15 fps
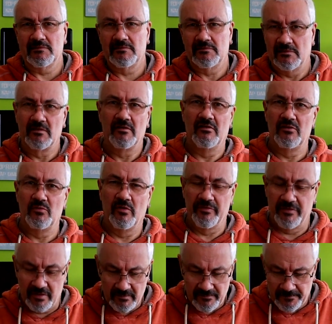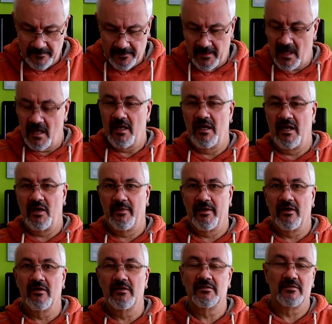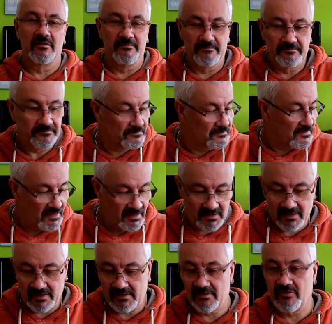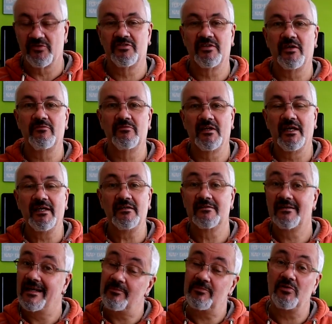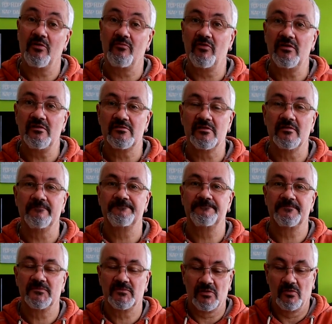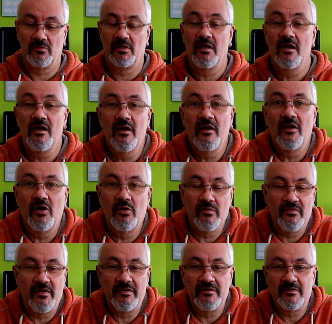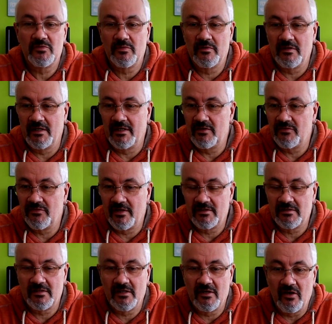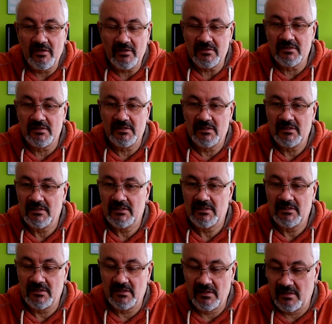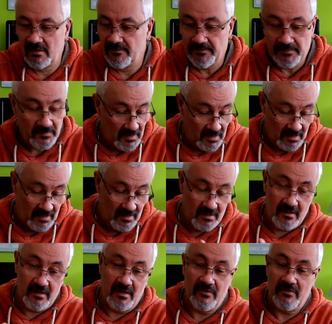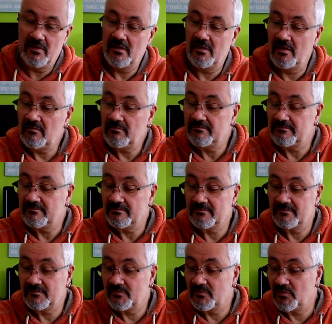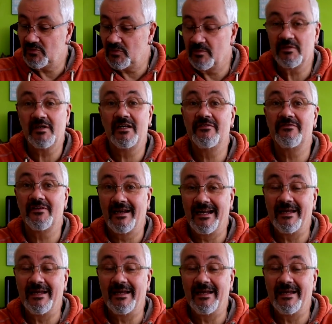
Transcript: Not that I'd want to. Anyway, guys, this is the Soundance laptop riser. So hope you found this one interesting, guys, and you know, for something to lift your